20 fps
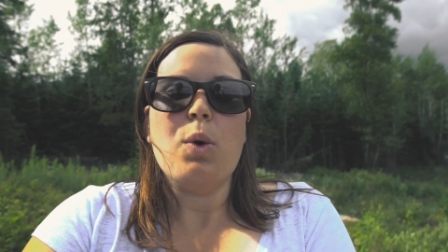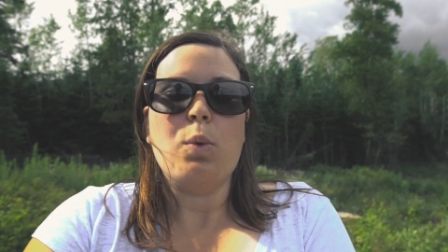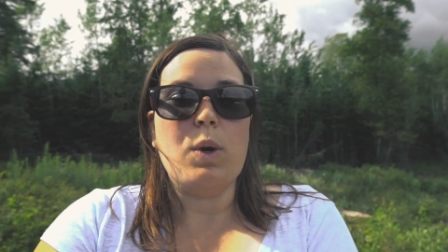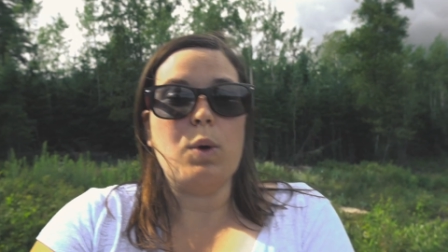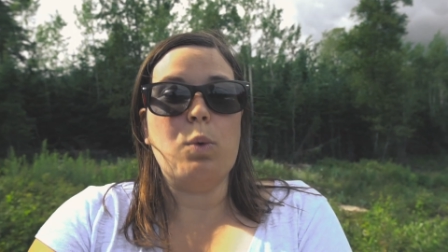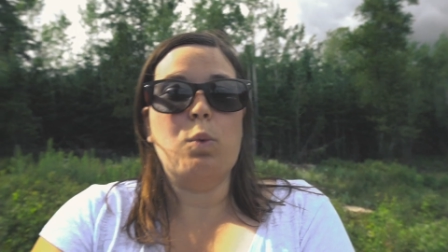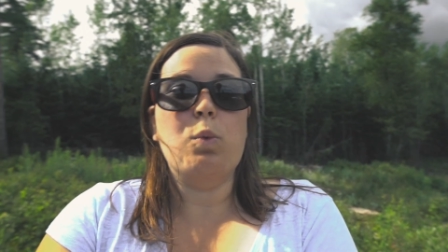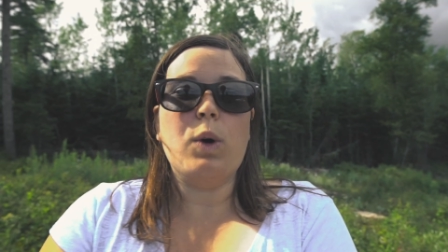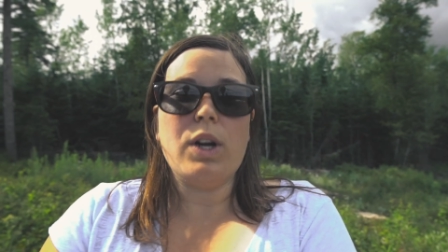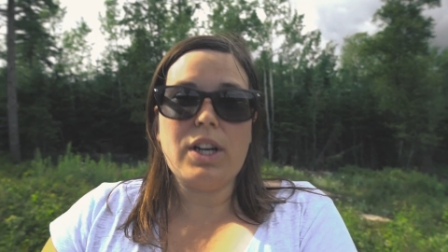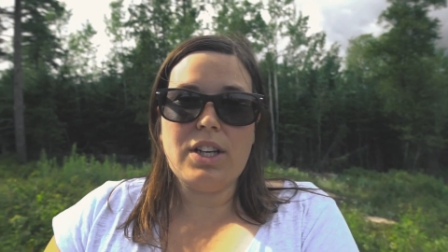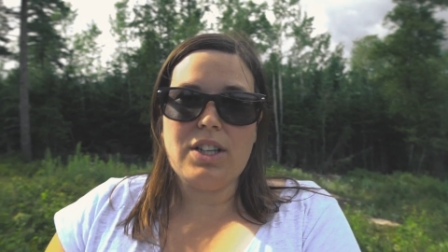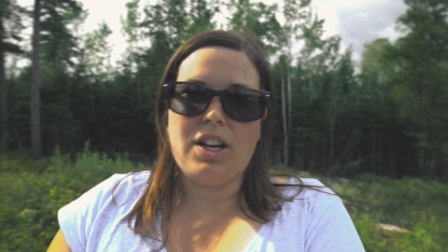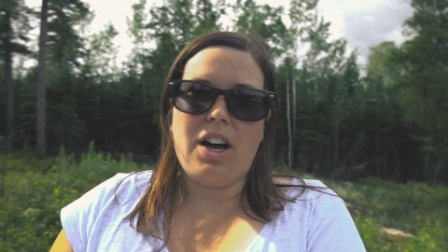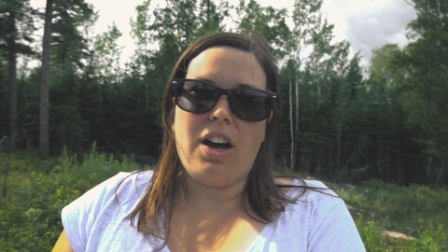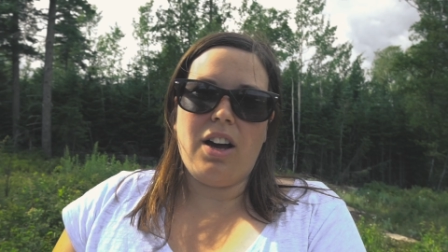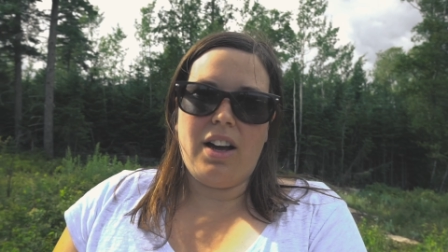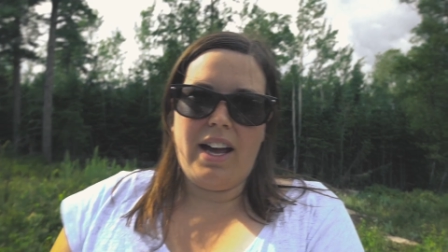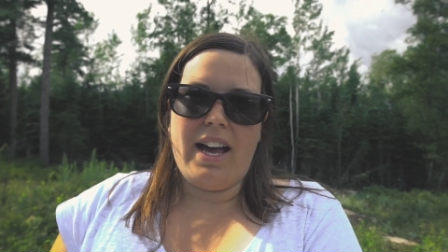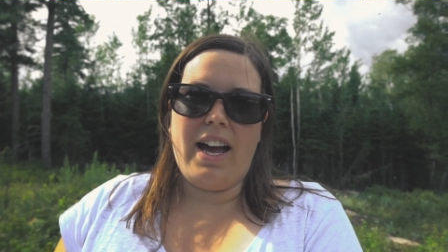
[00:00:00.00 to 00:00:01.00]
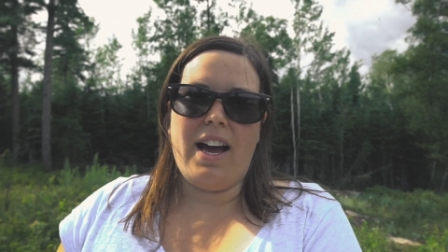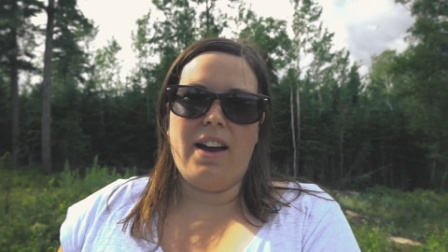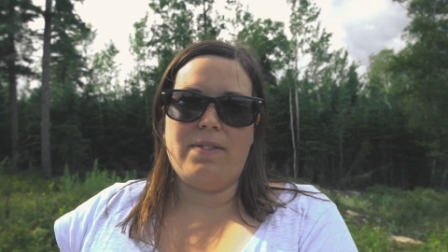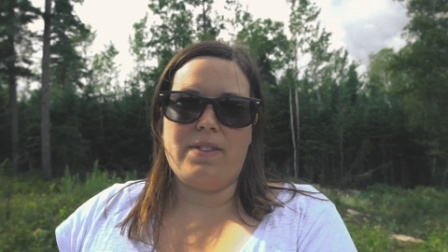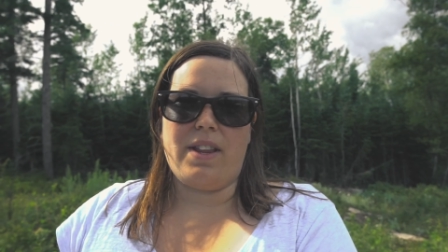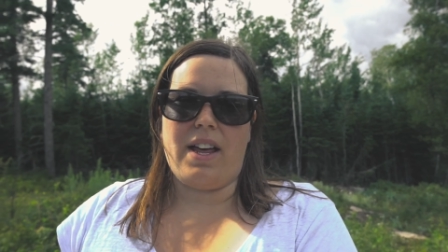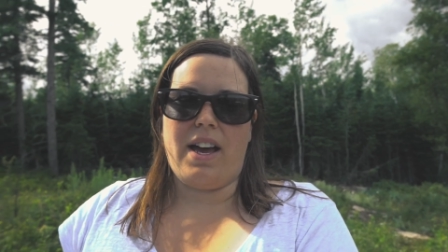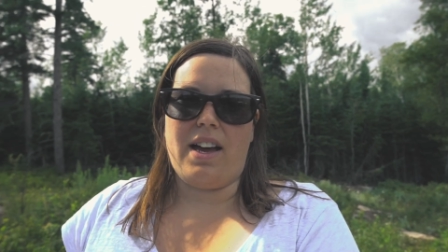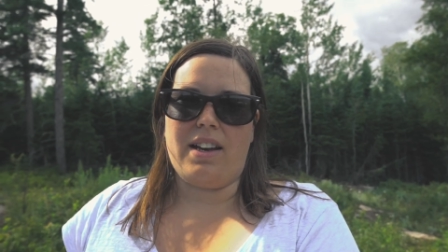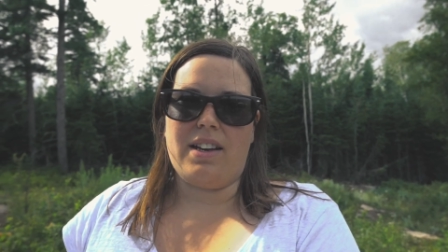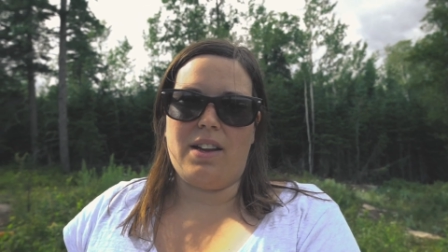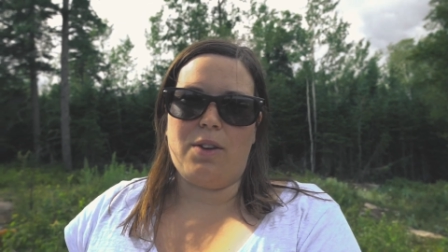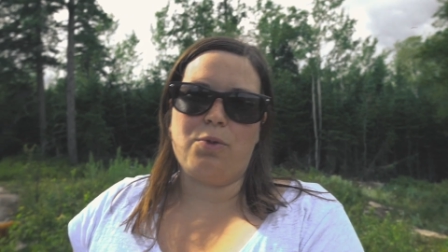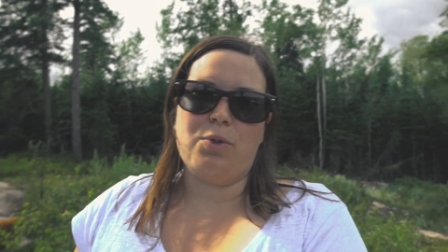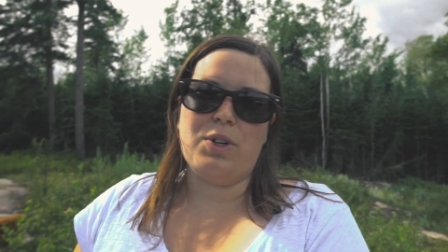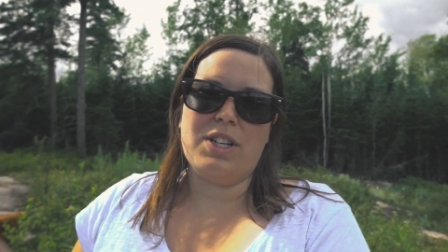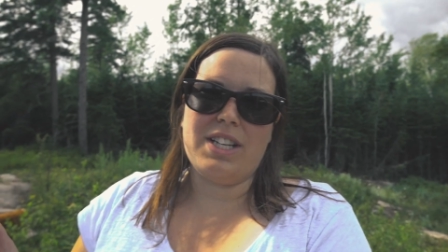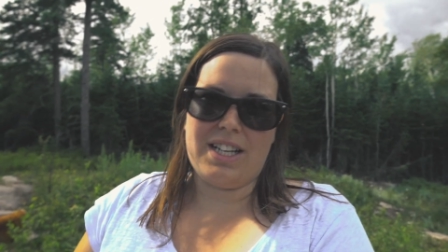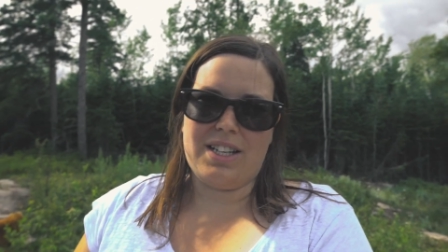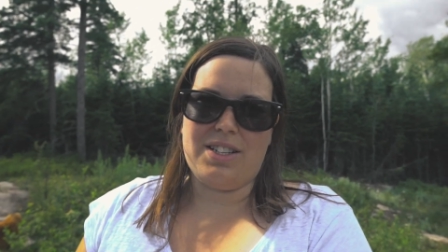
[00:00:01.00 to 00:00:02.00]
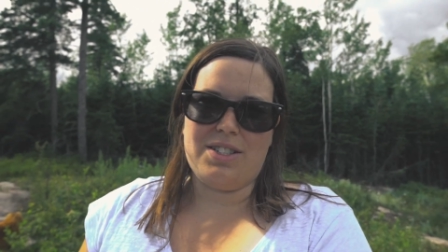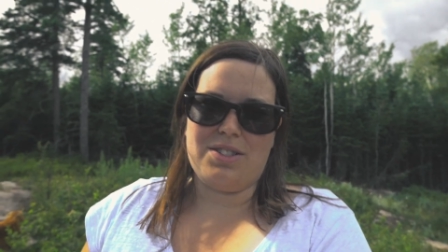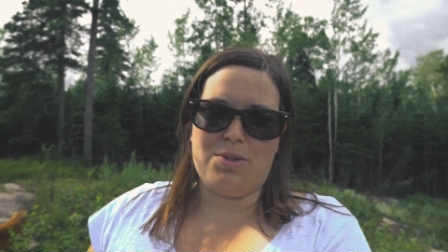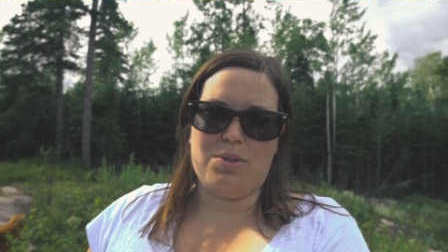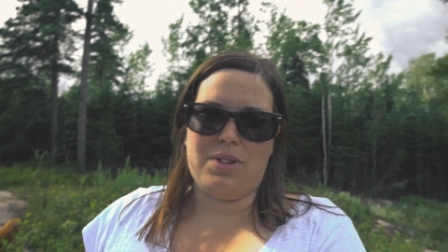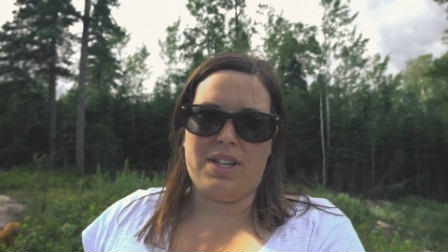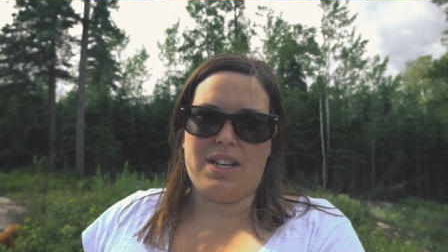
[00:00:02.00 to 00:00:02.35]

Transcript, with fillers: we would not have that if we didn't do